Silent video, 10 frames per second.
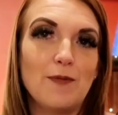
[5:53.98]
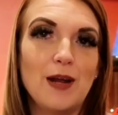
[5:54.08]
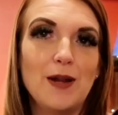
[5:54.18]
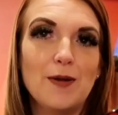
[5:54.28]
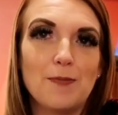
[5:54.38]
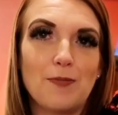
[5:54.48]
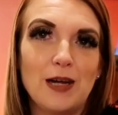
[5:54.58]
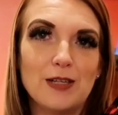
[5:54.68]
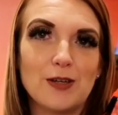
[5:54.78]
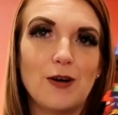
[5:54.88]
really
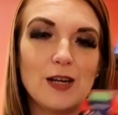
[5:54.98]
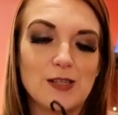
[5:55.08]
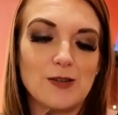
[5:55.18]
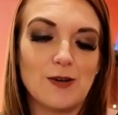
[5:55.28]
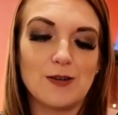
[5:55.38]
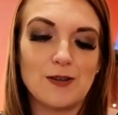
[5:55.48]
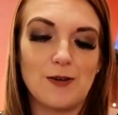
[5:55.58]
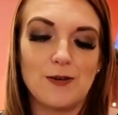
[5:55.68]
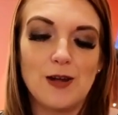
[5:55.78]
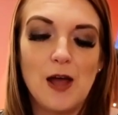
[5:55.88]
bright coloured socks
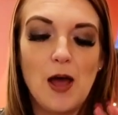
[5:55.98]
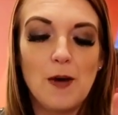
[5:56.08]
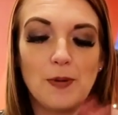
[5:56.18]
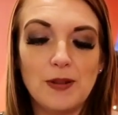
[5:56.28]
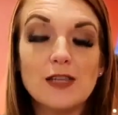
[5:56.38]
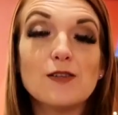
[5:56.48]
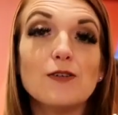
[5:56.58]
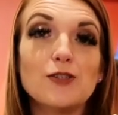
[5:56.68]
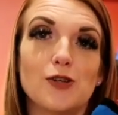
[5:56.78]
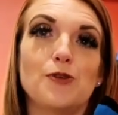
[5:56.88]
on. But these
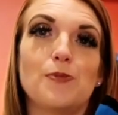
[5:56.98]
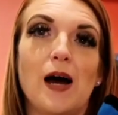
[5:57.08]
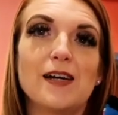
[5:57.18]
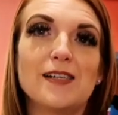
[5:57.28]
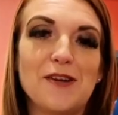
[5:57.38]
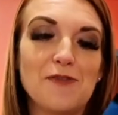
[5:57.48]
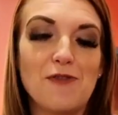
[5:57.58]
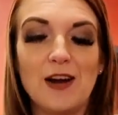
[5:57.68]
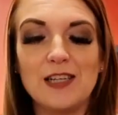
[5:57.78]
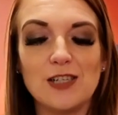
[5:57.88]
aren't too bad, and
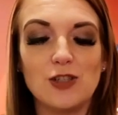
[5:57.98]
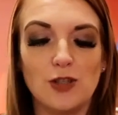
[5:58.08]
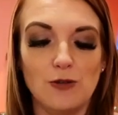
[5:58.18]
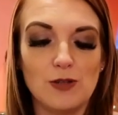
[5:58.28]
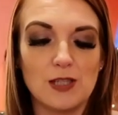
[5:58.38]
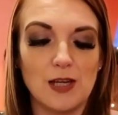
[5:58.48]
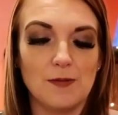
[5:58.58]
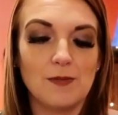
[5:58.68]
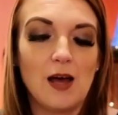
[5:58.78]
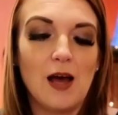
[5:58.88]
Freddie did choose
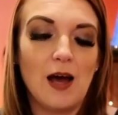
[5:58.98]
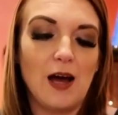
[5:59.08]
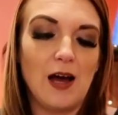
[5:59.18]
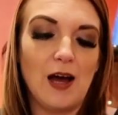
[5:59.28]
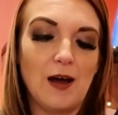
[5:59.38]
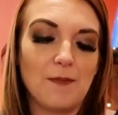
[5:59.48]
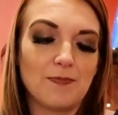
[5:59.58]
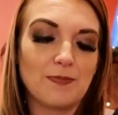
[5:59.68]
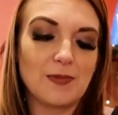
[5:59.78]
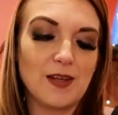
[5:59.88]
them.
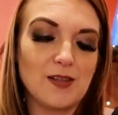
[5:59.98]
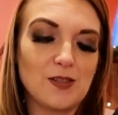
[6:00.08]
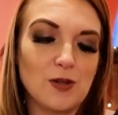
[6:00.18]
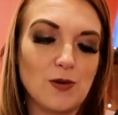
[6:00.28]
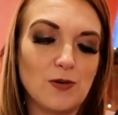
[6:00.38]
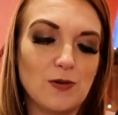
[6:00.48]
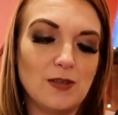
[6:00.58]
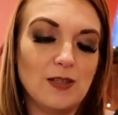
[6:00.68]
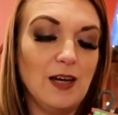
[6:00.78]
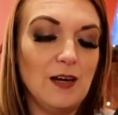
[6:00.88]
So
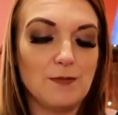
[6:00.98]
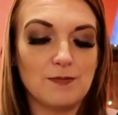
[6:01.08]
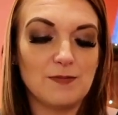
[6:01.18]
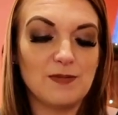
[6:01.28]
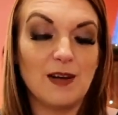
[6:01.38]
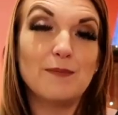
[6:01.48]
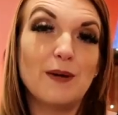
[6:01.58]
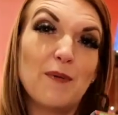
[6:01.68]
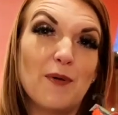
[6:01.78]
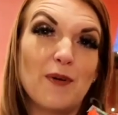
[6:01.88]
yeah,
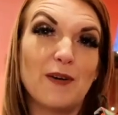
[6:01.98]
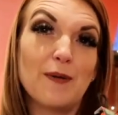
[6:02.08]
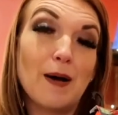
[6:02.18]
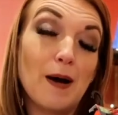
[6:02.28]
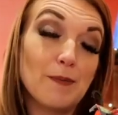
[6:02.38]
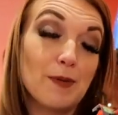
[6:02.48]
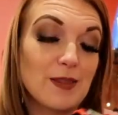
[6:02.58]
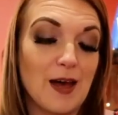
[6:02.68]
I'm alright, I'm happy with